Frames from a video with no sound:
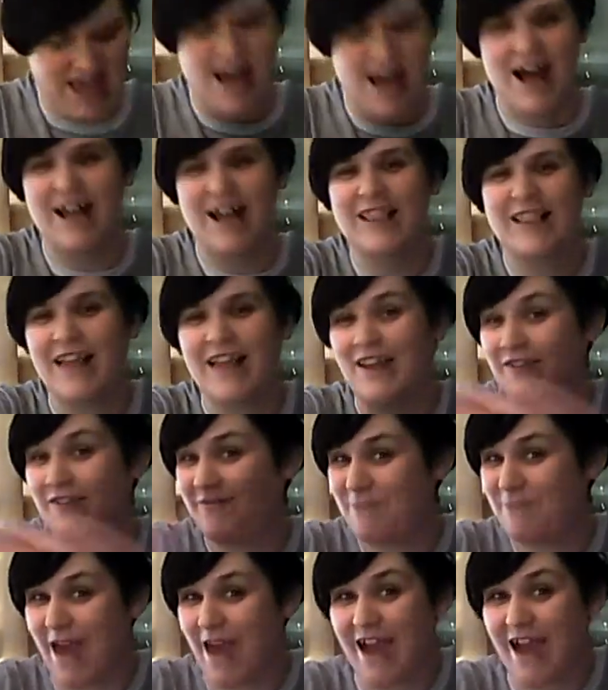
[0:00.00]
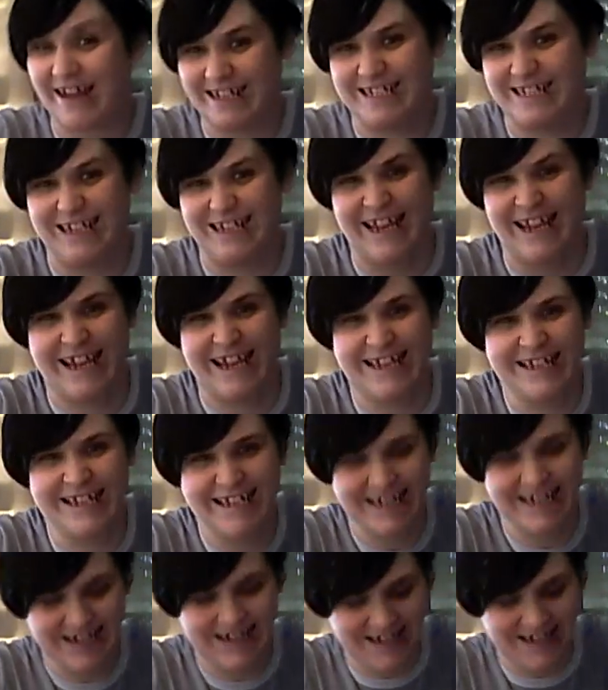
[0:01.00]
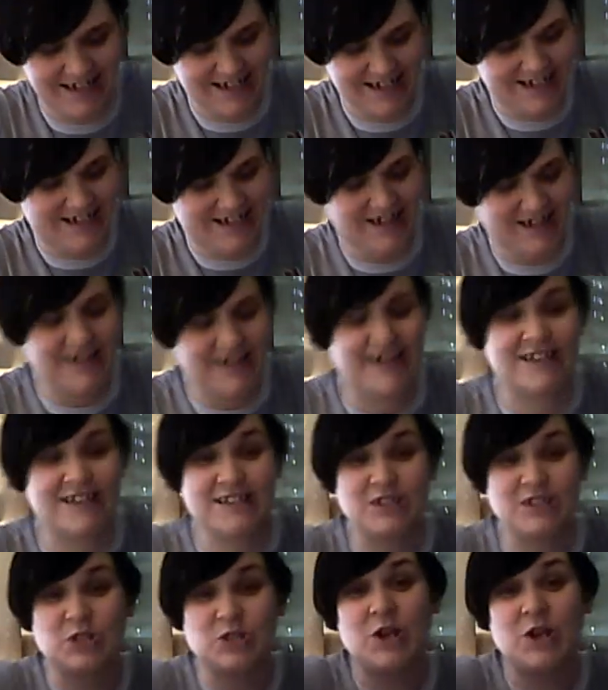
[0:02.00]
a lot of packaging, because he's